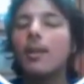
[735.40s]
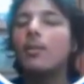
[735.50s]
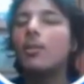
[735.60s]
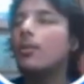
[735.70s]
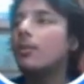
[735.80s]

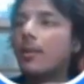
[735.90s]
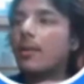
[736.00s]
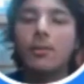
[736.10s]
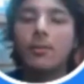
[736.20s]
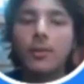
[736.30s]

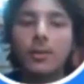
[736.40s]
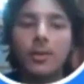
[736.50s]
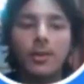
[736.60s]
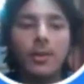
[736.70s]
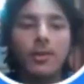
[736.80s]
that's all
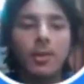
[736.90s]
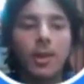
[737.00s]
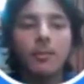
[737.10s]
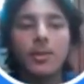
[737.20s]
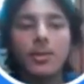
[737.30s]
for the
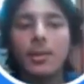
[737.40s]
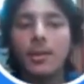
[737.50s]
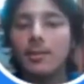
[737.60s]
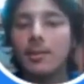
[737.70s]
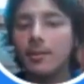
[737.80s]

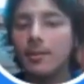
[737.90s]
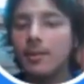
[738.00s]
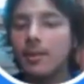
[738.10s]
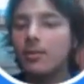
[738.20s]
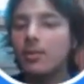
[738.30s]
collaboration Easter
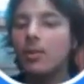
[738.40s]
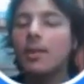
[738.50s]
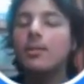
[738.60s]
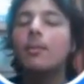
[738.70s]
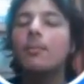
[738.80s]
eggs.
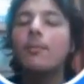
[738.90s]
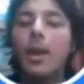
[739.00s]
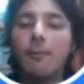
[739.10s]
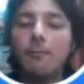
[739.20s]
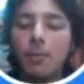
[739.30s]
So next up
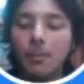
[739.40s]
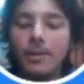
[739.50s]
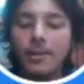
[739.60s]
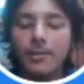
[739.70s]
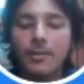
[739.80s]
we have
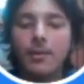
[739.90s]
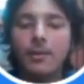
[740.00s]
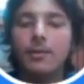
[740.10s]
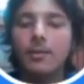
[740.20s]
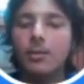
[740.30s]
mobile
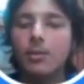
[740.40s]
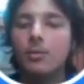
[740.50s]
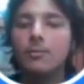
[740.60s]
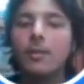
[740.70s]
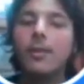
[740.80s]
Easter eggs.
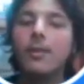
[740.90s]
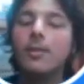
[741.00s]
So